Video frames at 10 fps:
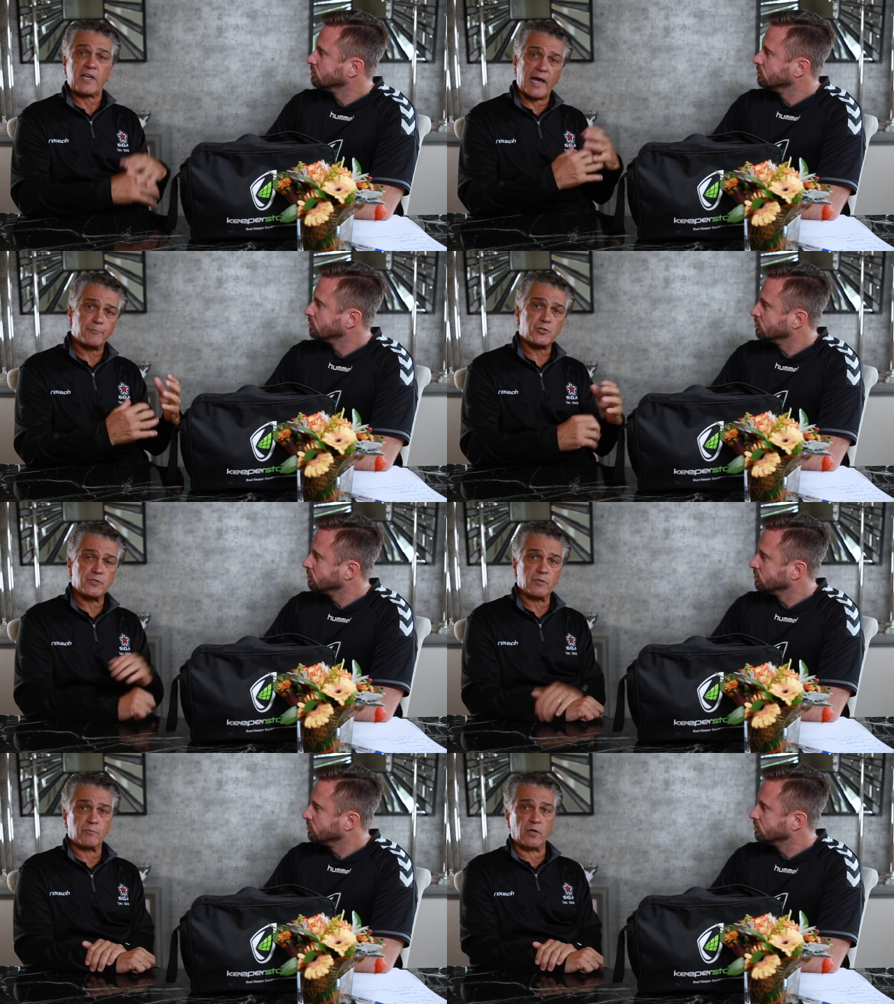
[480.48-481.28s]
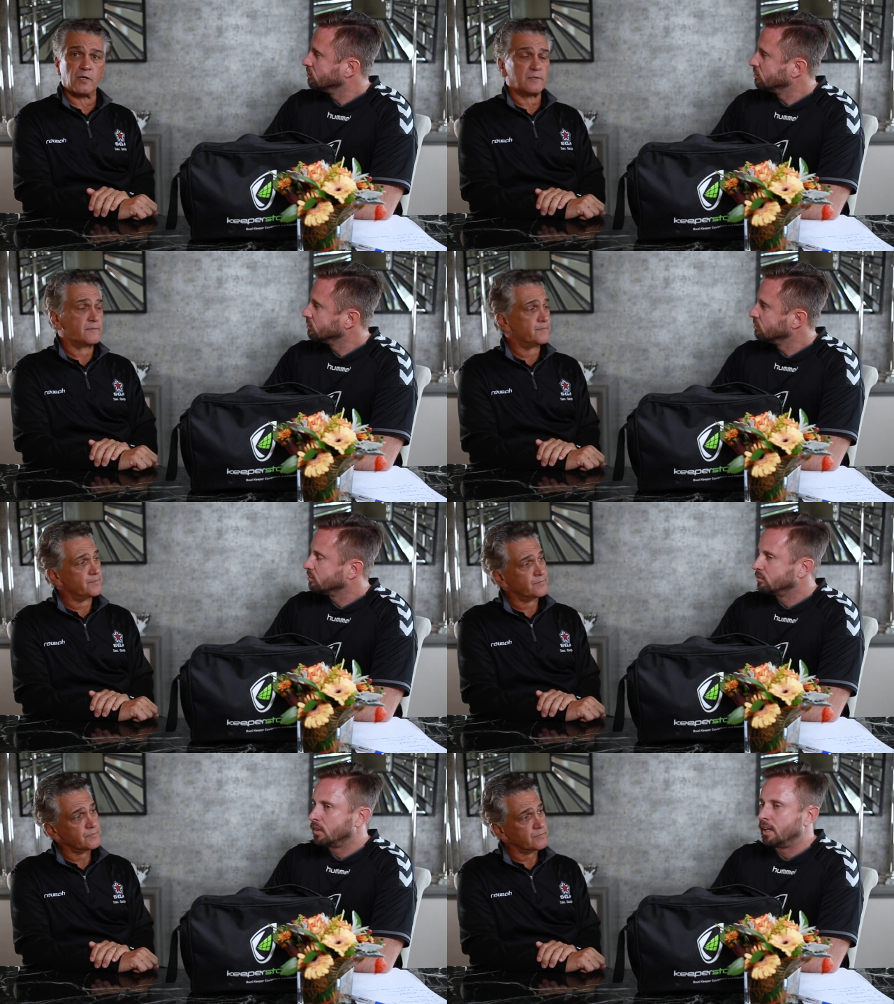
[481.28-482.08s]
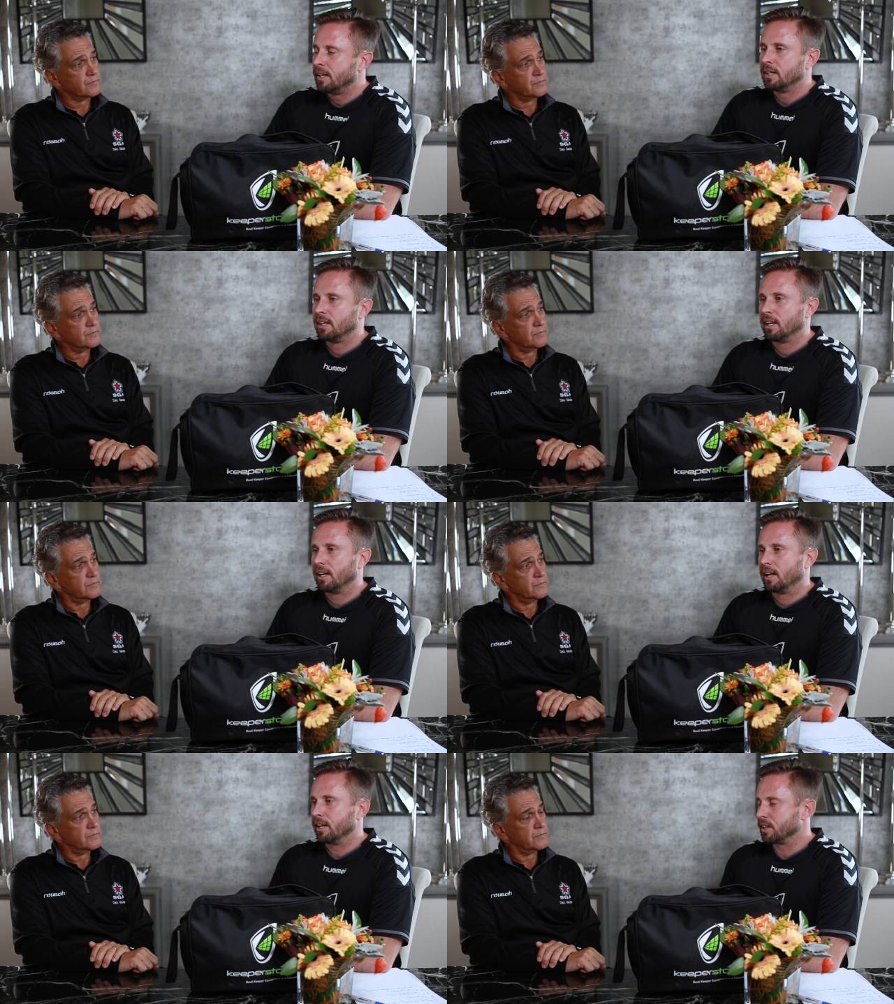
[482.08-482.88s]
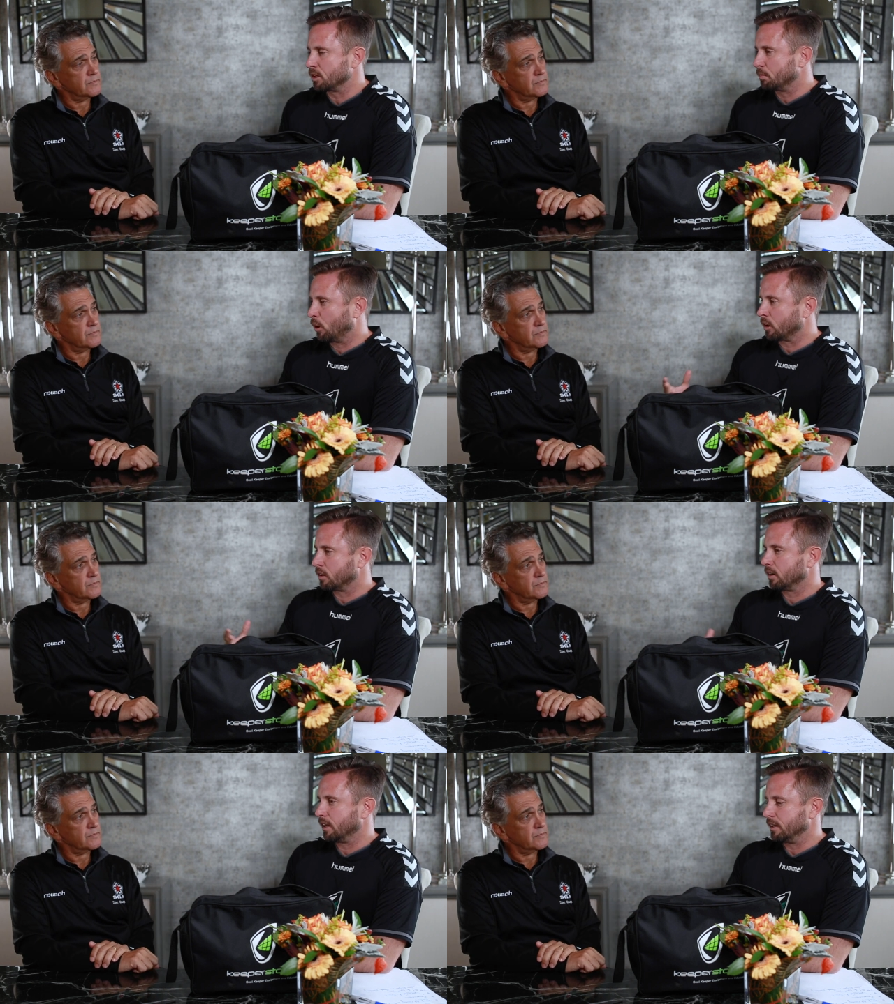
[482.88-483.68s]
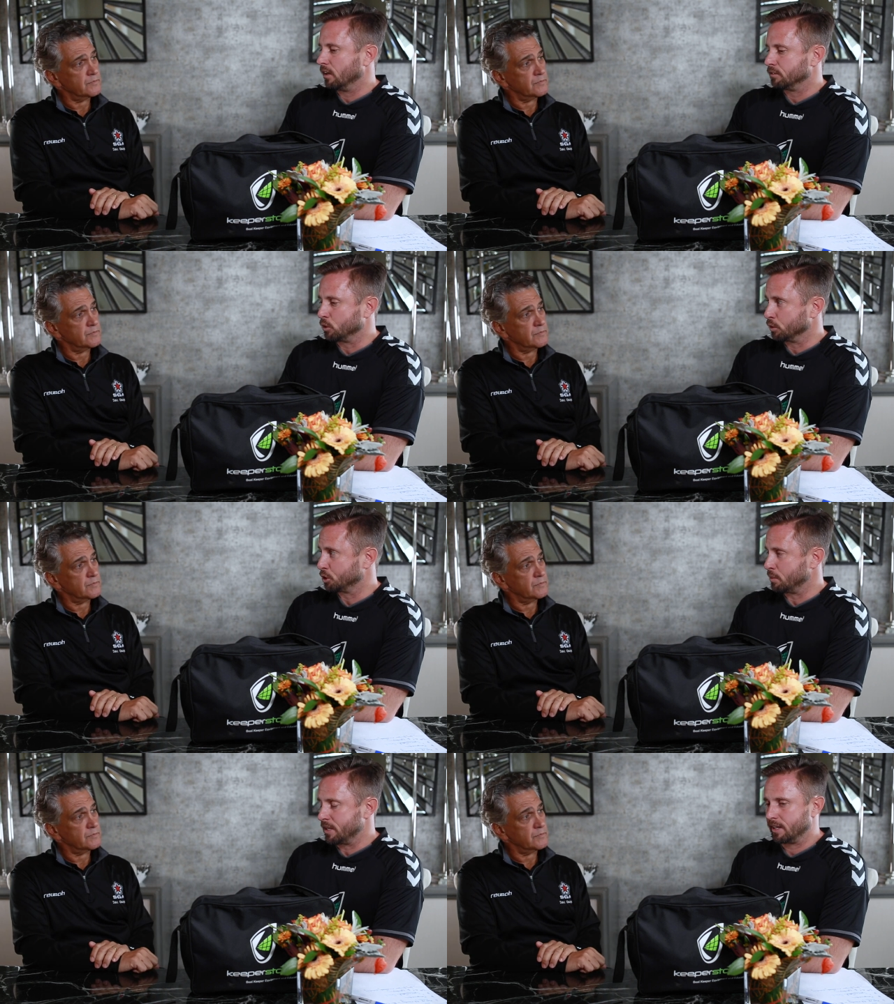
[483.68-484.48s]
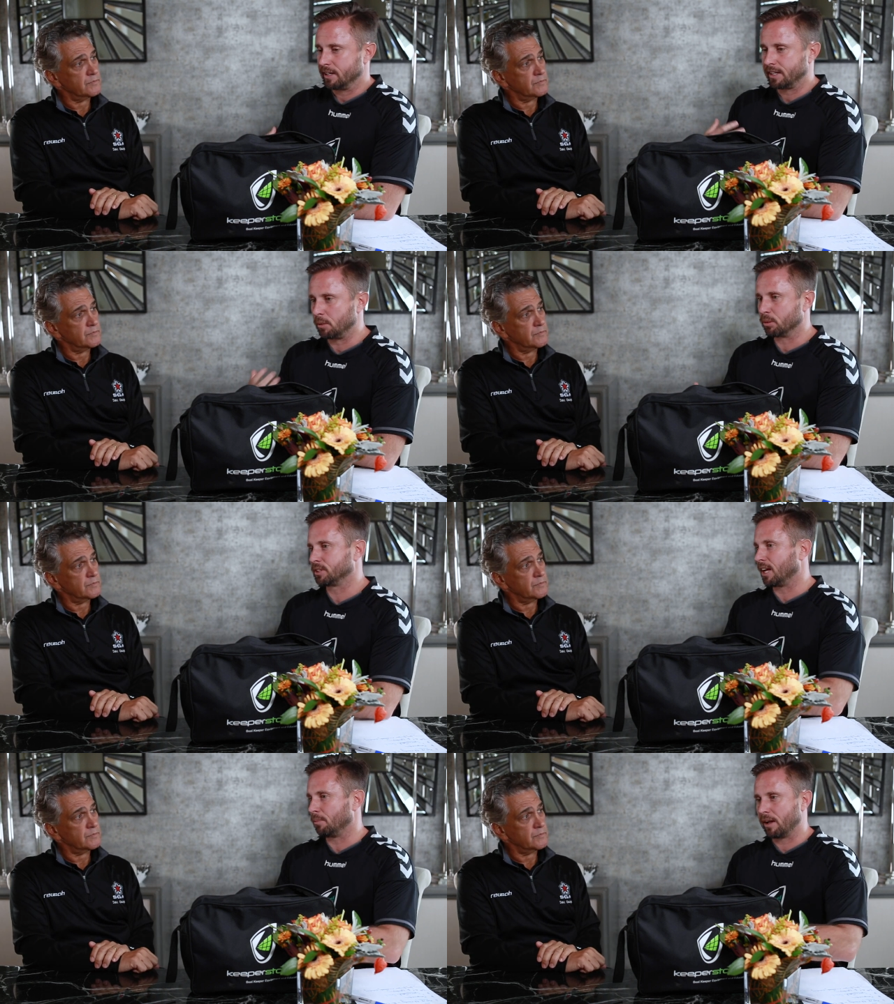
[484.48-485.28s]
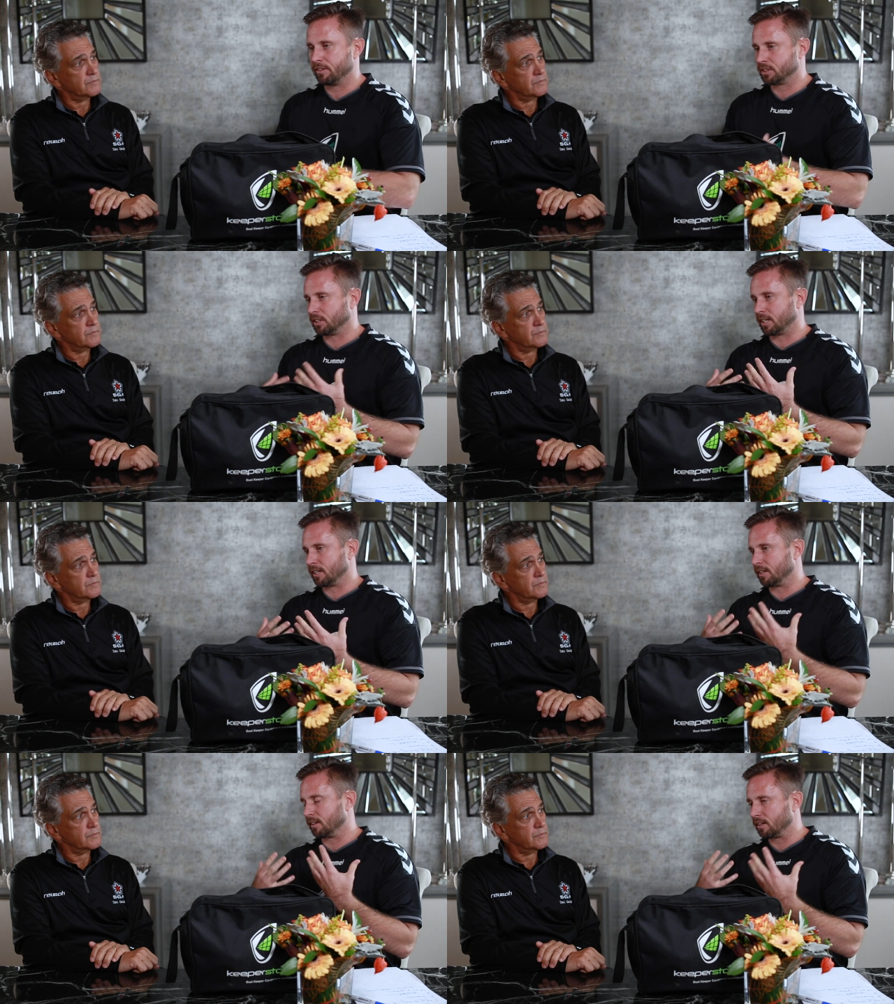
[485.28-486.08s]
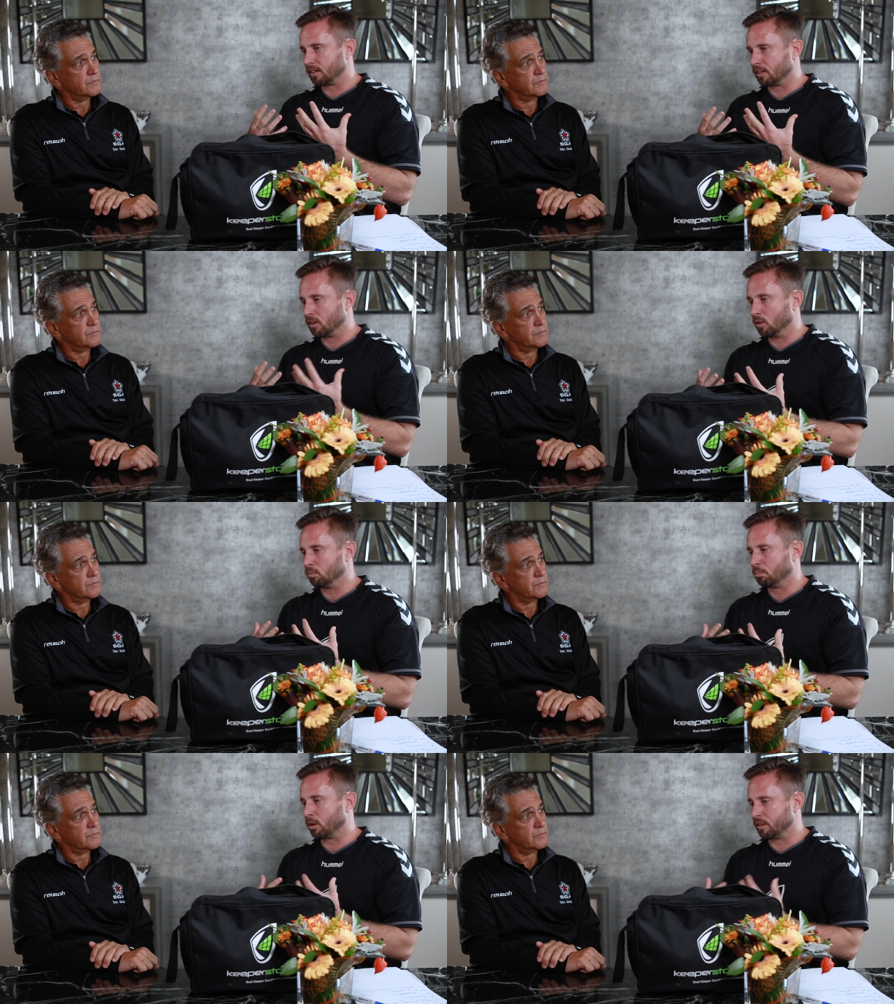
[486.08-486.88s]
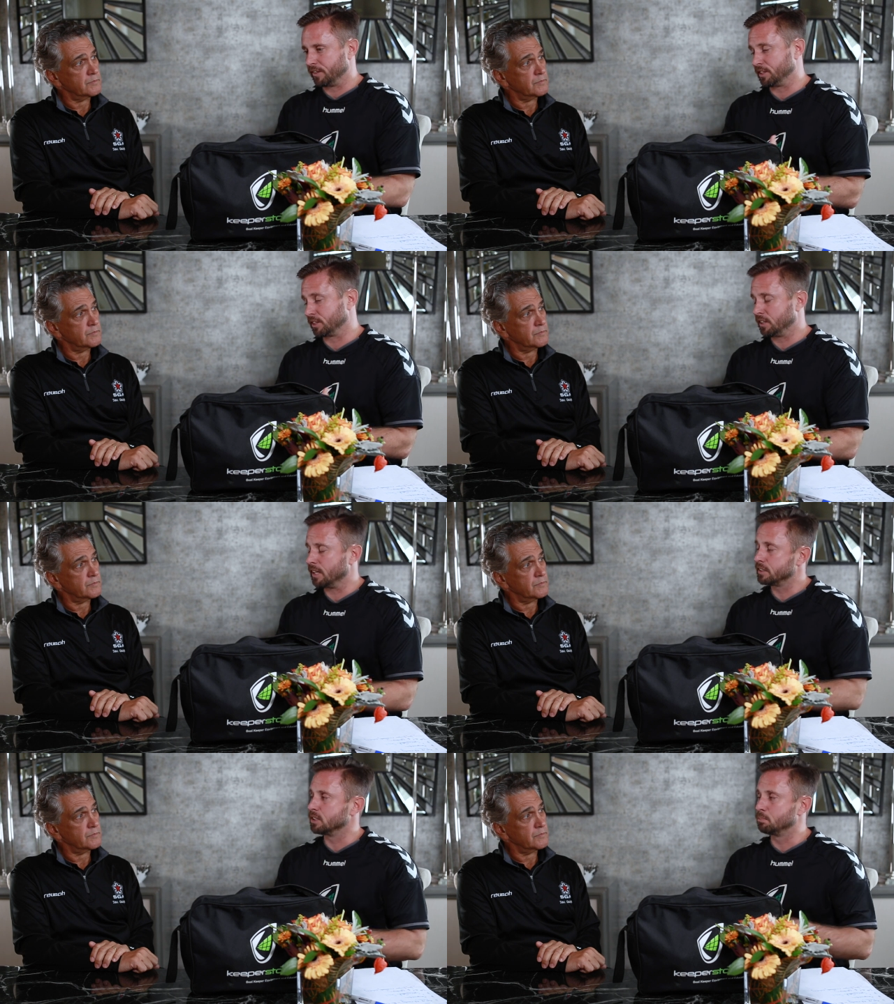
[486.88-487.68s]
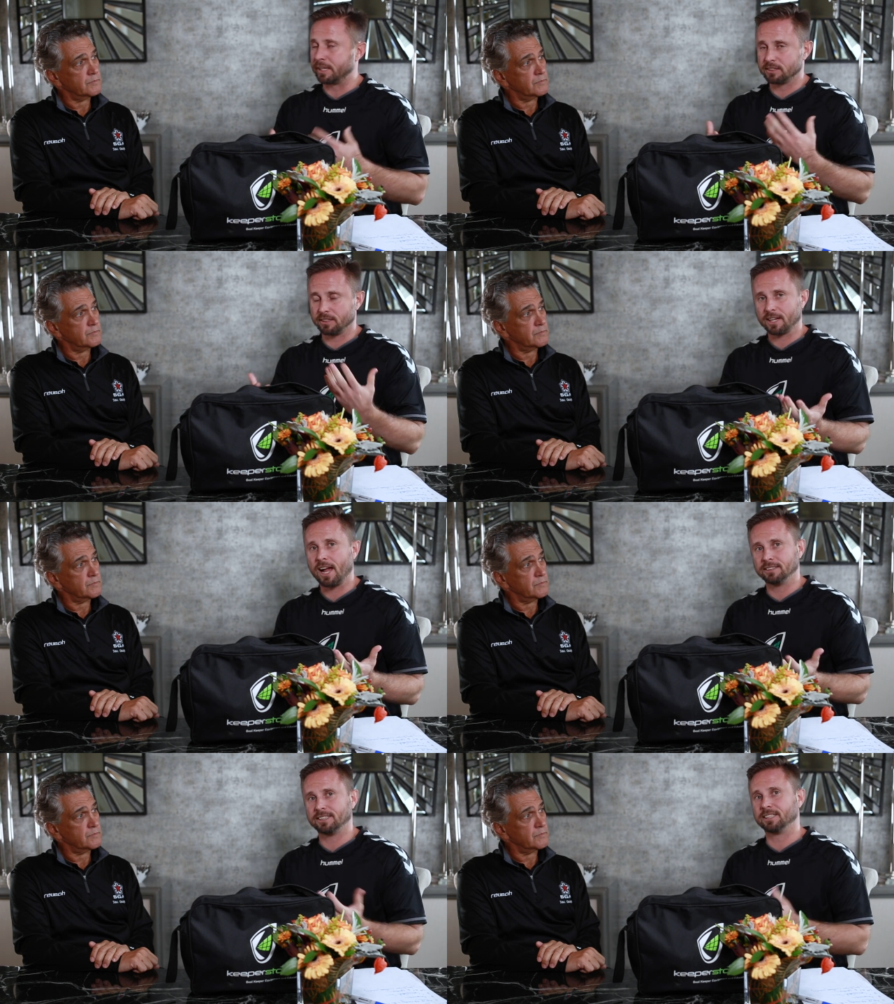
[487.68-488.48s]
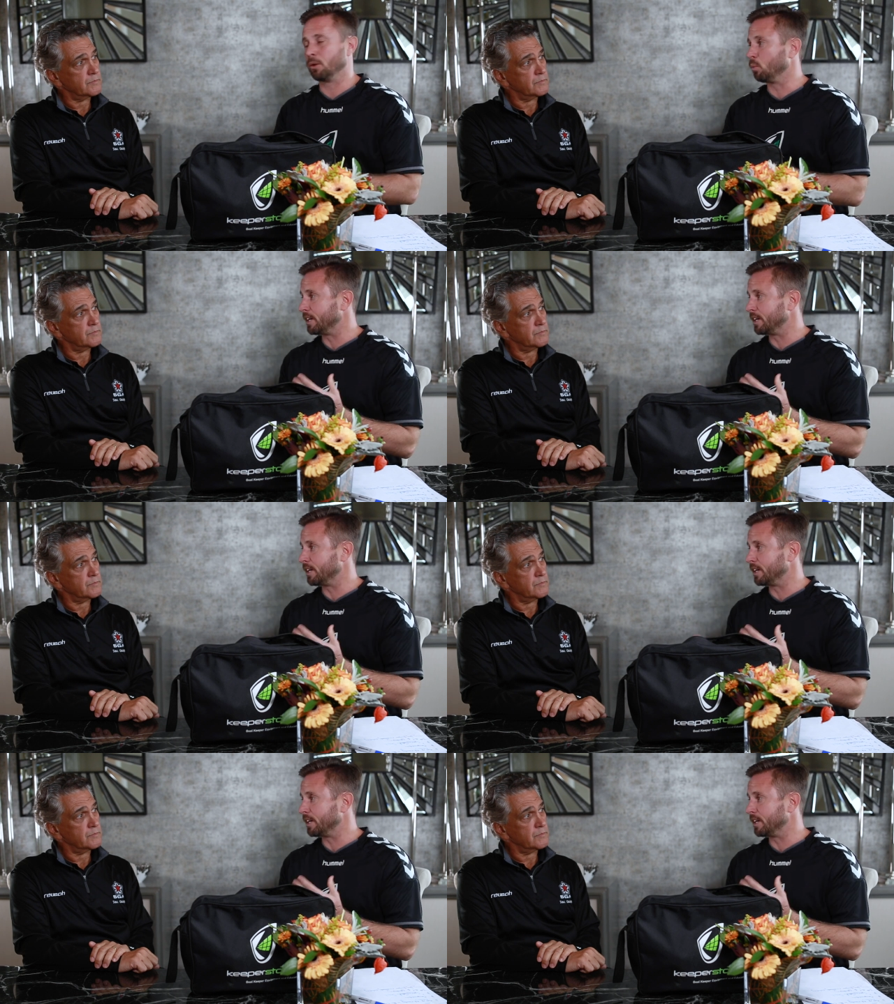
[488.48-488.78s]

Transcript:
Speaker 1: capturing the ball.
Speaker 2: I think the part of social media and KeeperStop, obviously, you know, part of the success is based on the content that